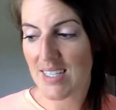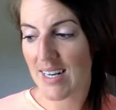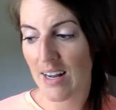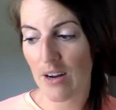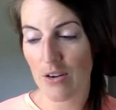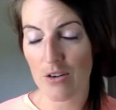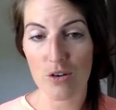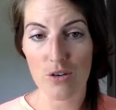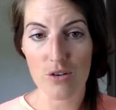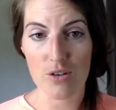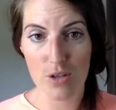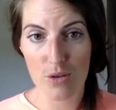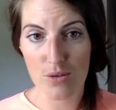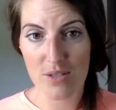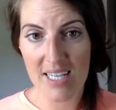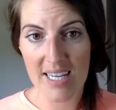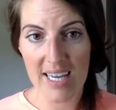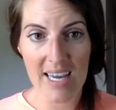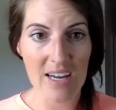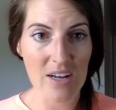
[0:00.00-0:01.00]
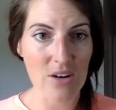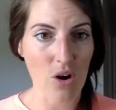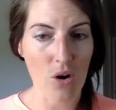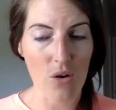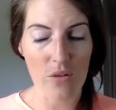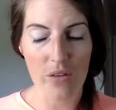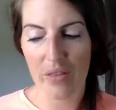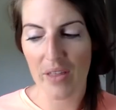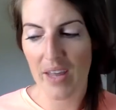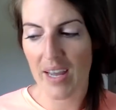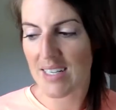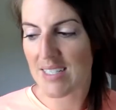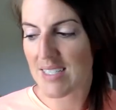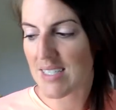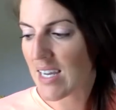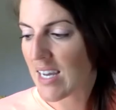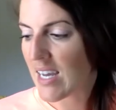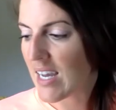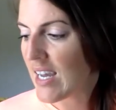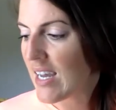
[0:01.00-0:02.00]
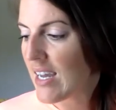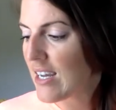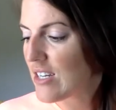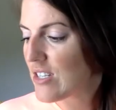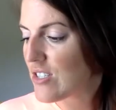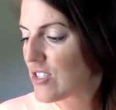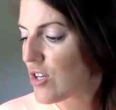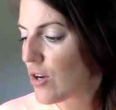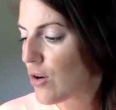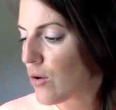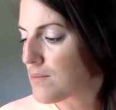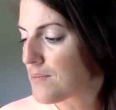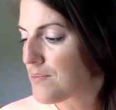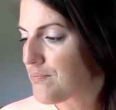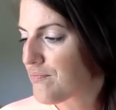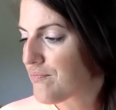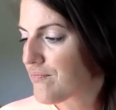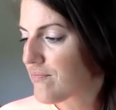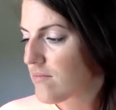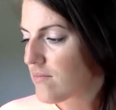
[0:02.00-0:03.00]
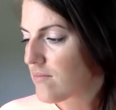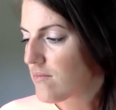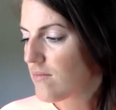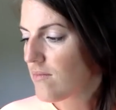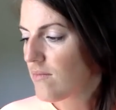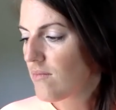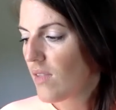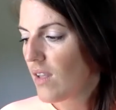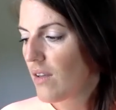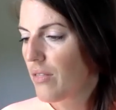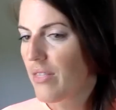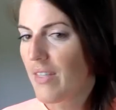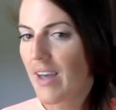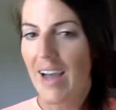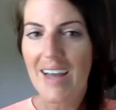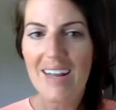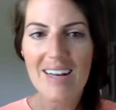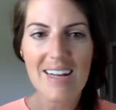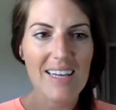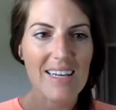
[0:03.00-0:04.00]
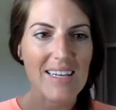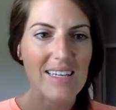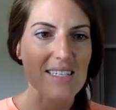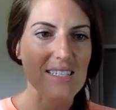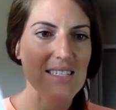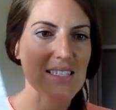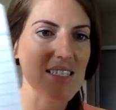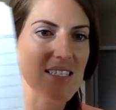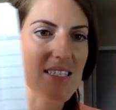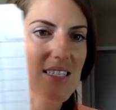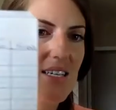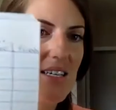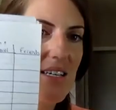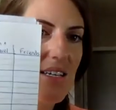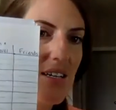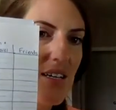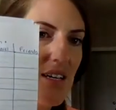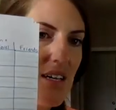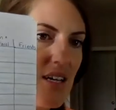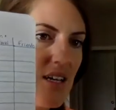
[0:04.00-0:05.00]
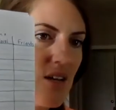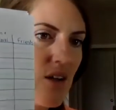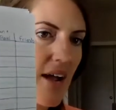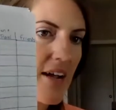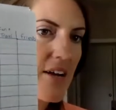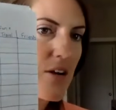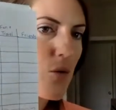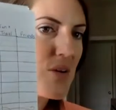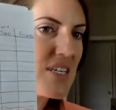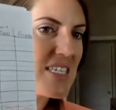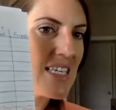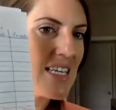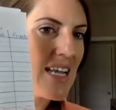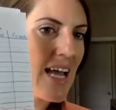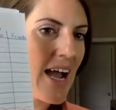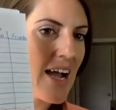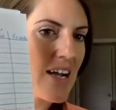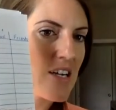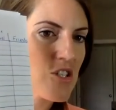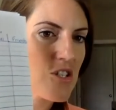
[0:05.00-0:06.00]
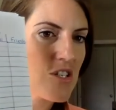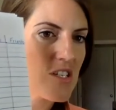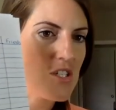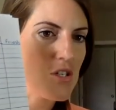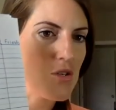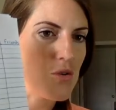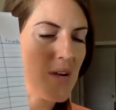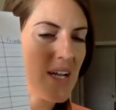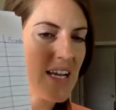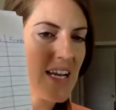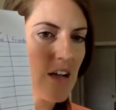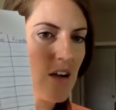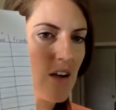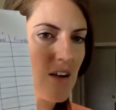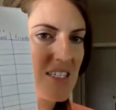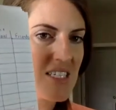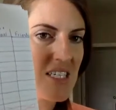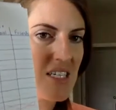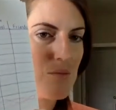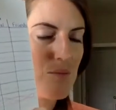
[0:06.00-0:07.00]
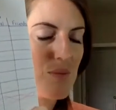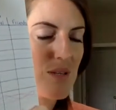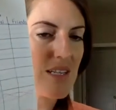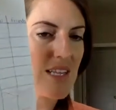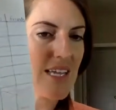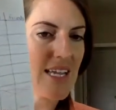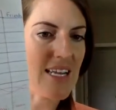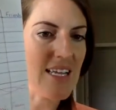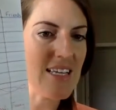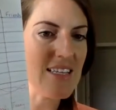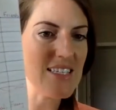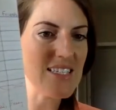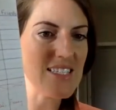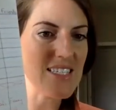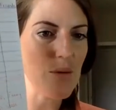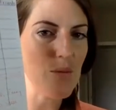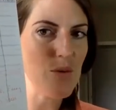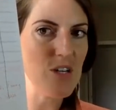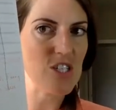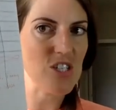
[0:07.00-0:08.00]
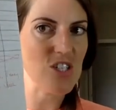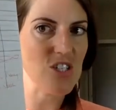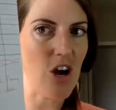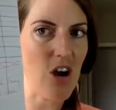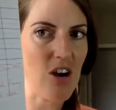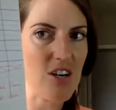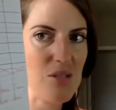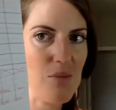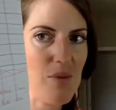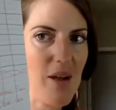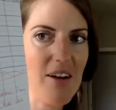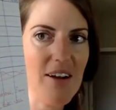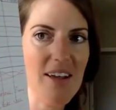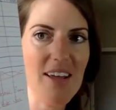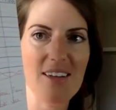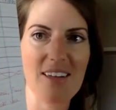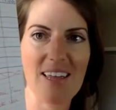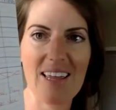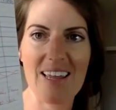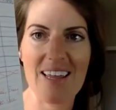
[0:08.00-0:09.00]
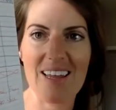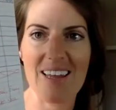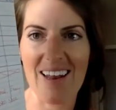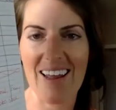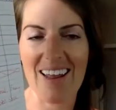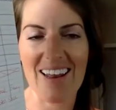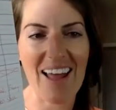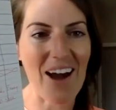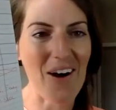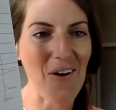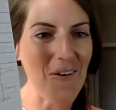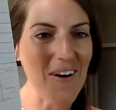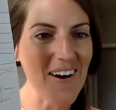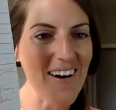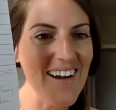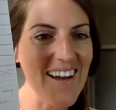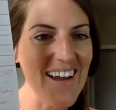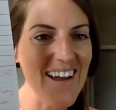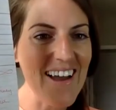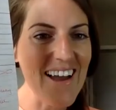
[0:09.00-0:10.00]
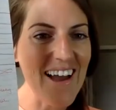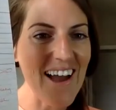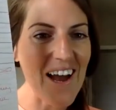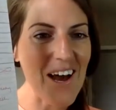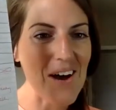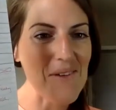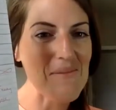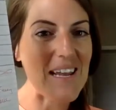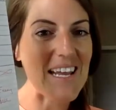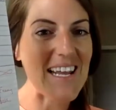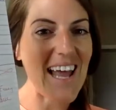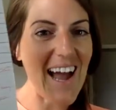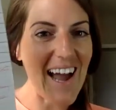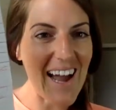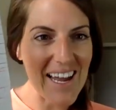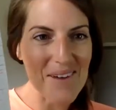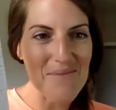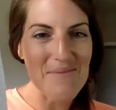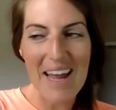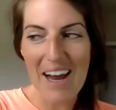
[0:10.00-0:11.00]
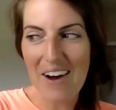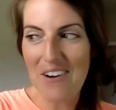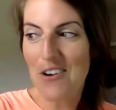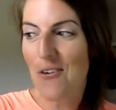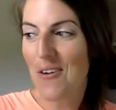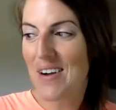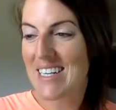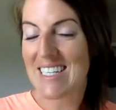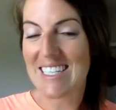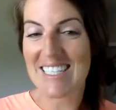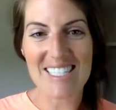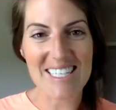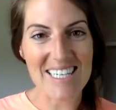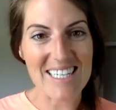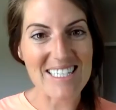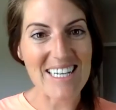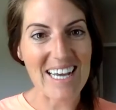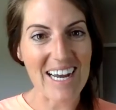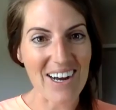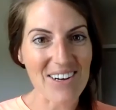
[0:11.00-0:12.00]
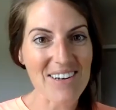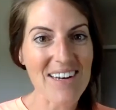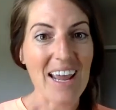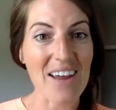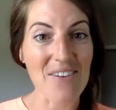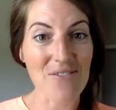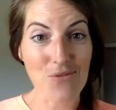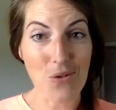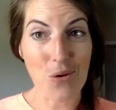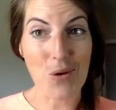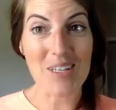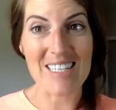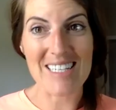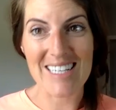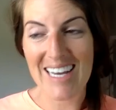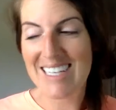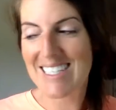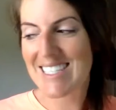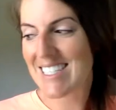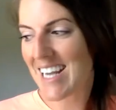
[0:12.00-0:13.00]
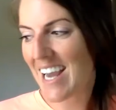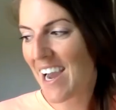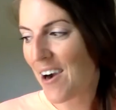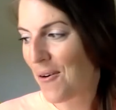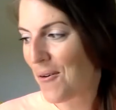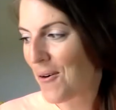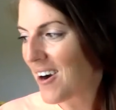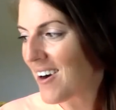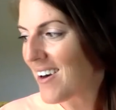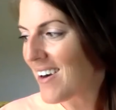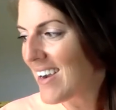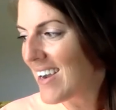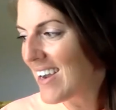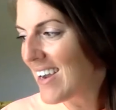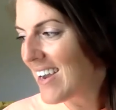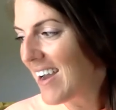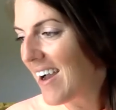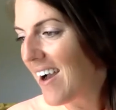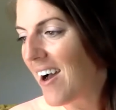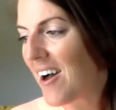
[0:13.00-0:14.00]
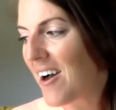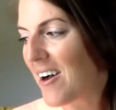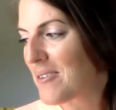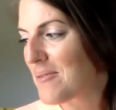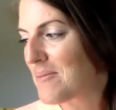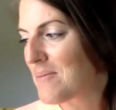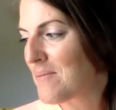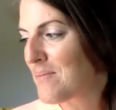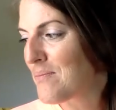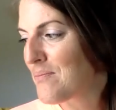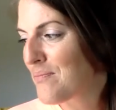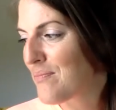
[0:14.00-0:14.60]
and how you're using it and all the things. So that is, I know we didn't actually do any content planning this time. We just talked about it in an hour. And I am now going to sit down, and for the next hour, I'm